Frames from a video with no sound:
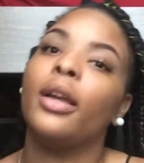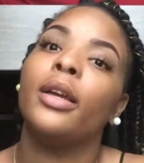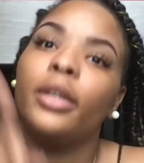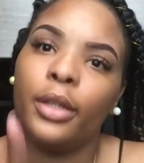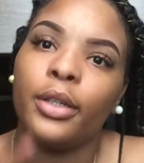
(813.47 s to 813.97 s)

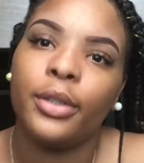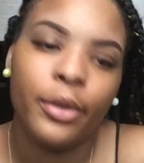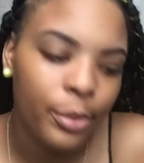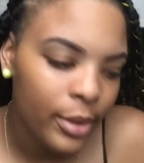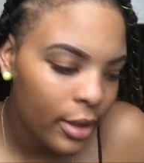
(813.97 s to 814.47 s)
Very
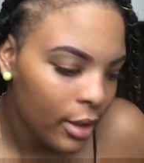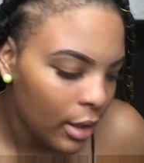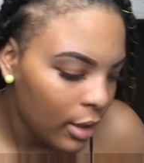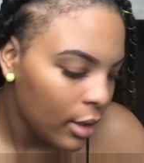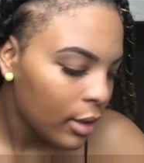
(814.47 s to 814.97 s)
stupid.
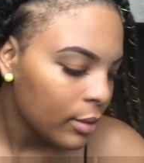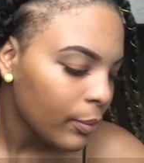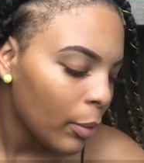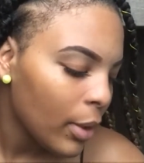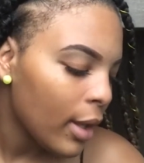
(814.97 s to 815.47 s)

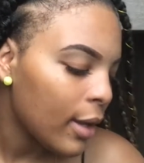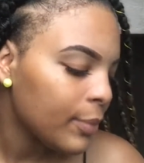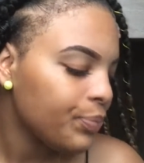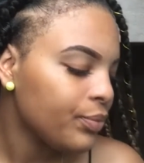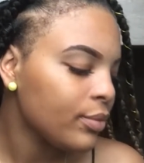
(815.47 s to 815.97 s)
But yeah.
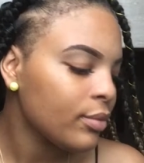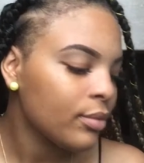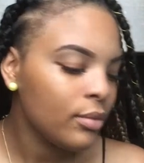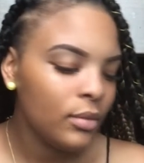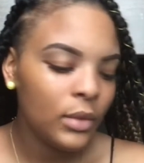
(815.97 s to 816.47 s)

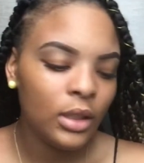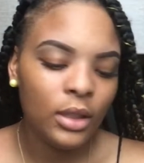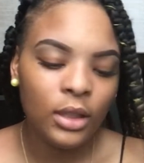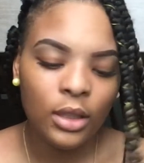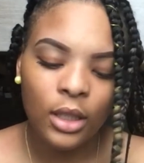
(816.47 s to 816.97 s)

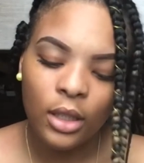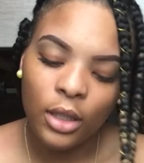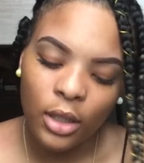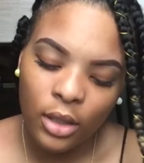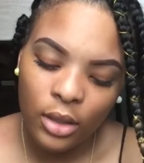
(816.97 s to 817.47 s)
She's another
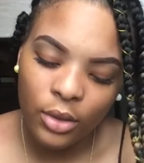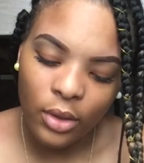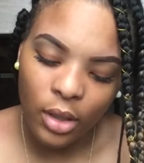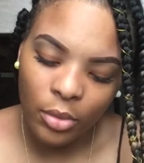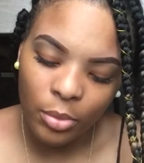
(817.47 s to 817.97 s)

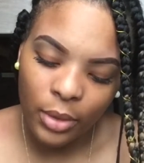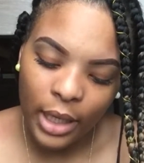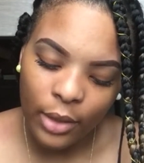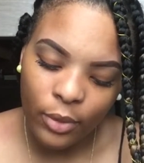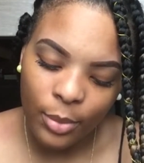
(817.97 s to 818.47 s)
strong
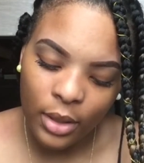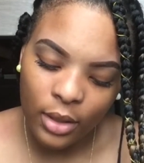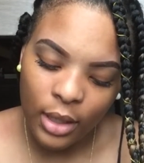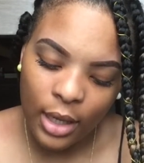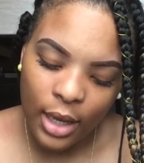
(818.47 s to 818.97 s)
black
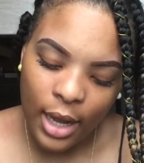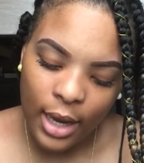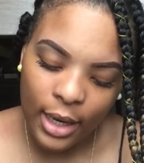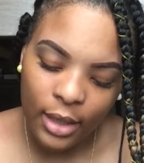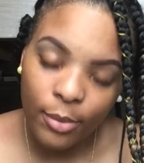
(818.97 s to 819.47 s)
woman that
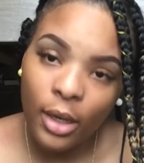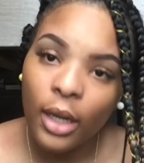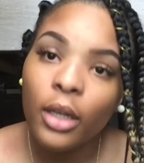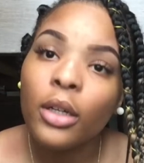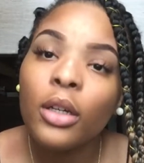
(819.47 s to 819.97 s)
I
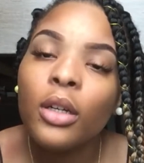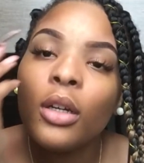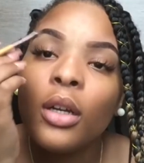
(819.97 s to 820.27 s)
admire.